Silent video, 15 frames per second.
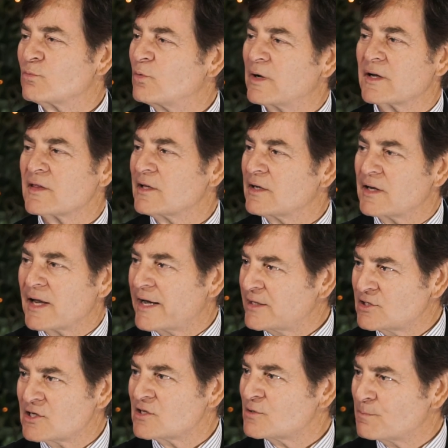one of the
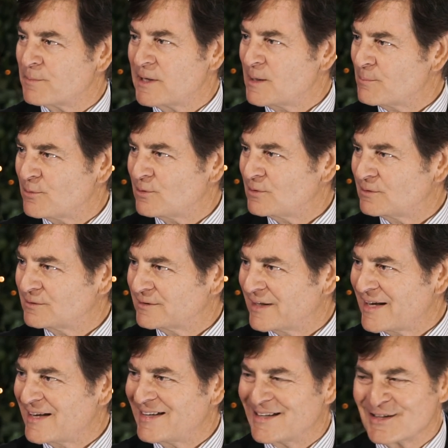nicest people
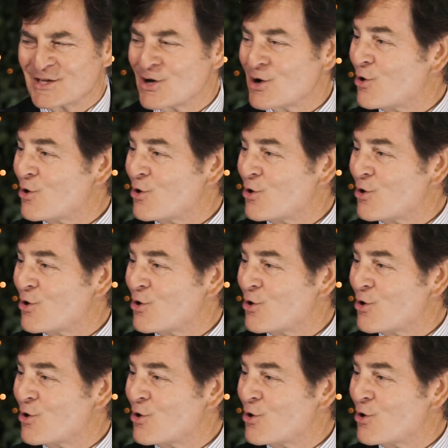in the